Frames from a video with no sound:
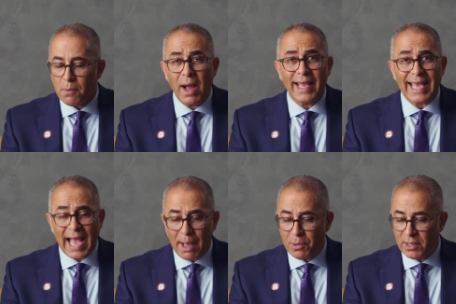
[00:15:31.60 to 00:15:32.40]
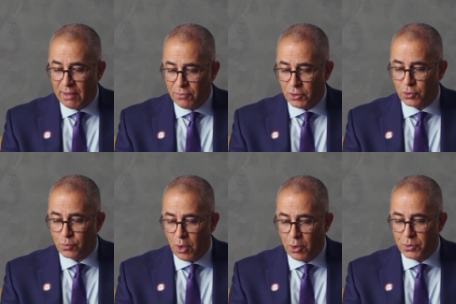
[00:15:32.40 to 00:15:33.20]
My Kappa levels
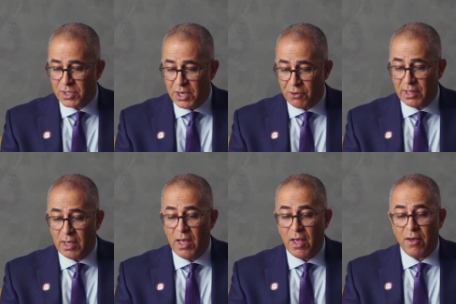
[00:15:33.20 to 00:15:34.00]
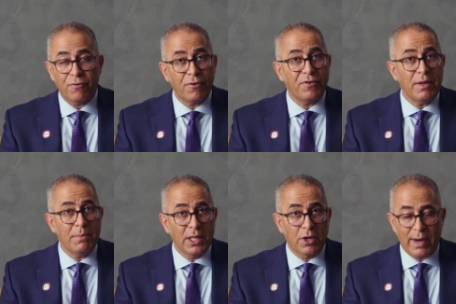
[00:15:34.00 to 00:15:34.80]
rose nearly 50
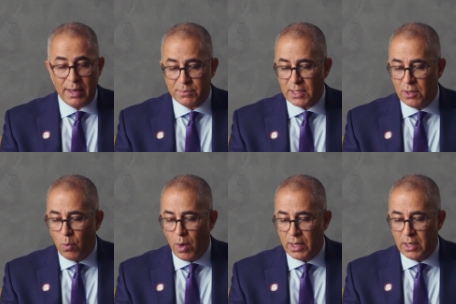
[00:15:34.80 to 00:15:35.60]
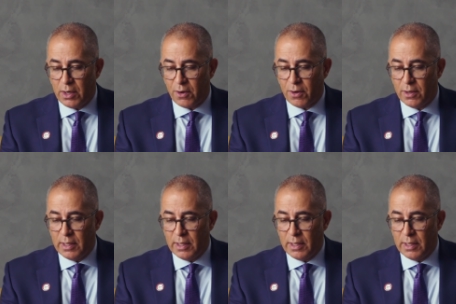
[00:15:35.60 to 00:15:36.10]
milligrams in 1 year.